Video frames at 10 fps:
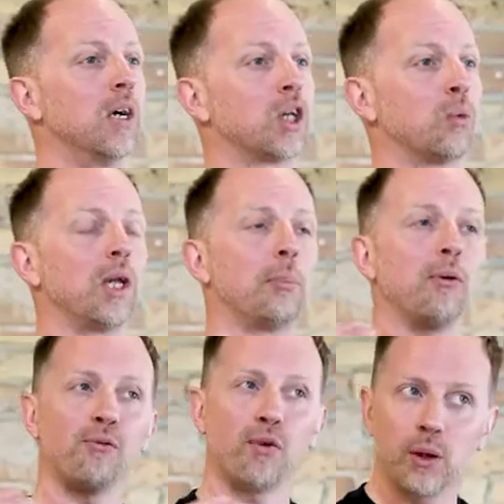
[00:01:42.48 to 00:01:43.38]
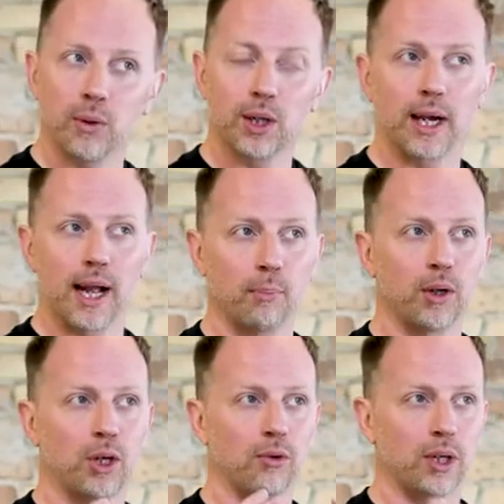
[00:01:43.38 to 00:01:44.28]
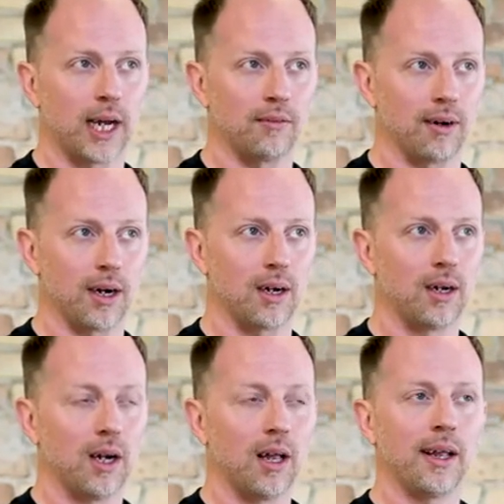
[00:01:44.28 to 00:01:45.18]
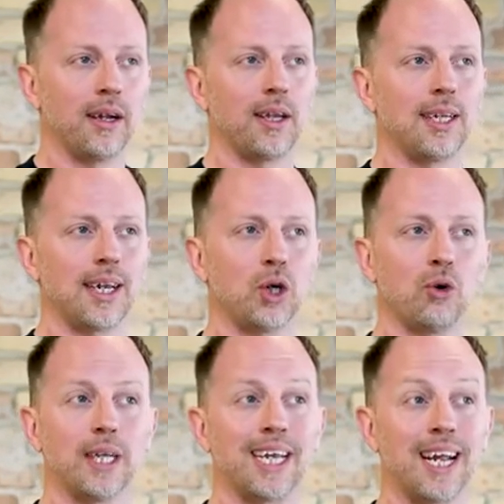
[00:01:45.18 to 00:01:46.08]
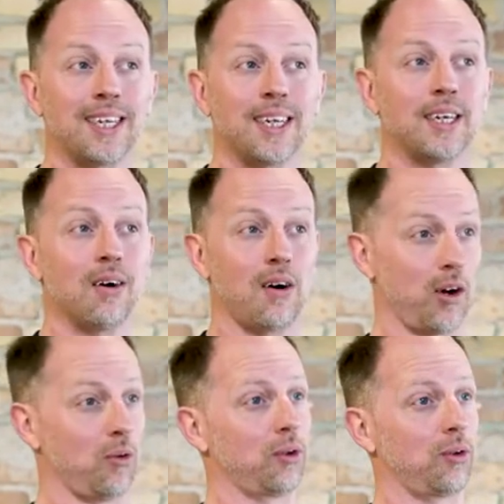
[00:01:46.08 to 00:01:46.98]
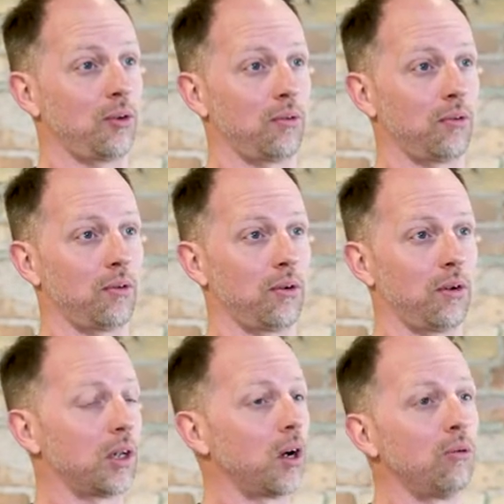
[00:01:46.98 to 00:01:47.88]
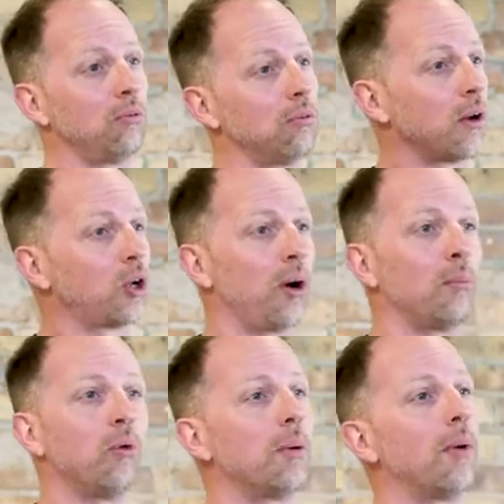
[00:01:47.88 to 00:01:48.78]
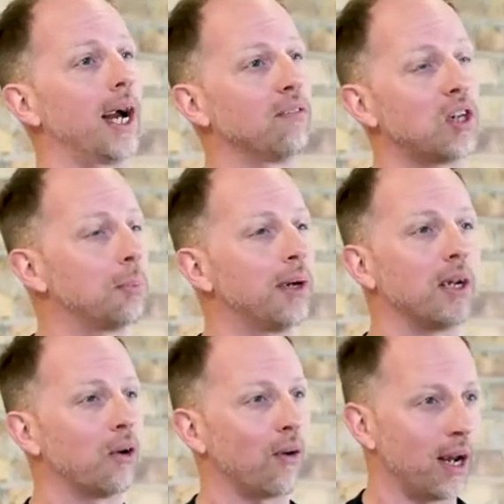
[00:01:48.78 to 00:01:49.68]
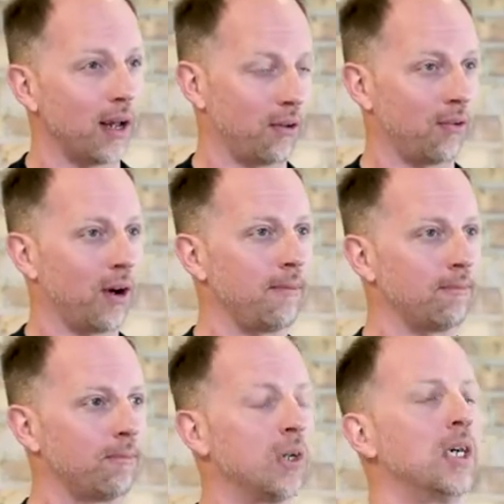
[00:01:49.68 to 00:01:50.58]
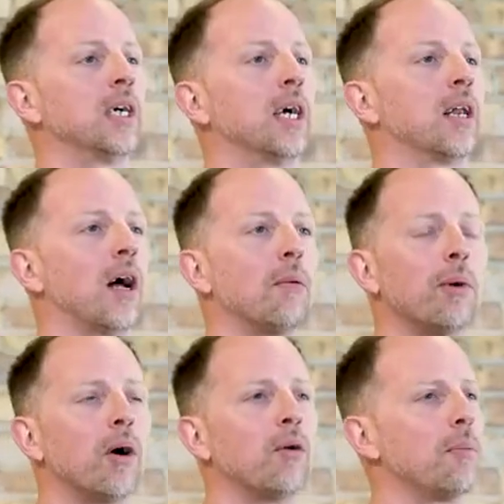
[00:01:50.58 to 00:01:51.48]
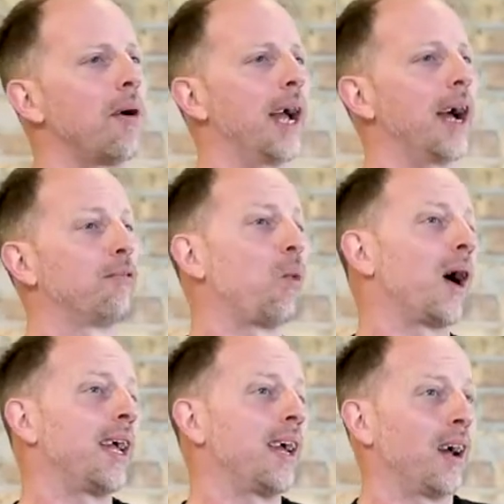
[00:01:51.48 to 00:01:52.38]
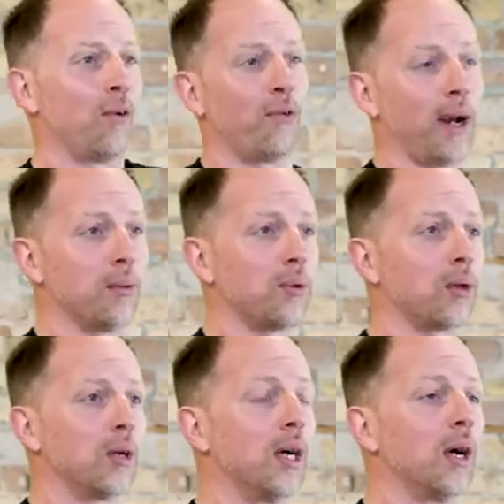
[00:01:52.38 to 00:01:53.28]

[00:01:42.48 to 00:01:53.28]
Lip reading: So when you put frequency and amplitude together, think of these as your intensity dials. So on a treadmill, you might have speed and gradient, right? In a dumbbell, you might have weight and reps.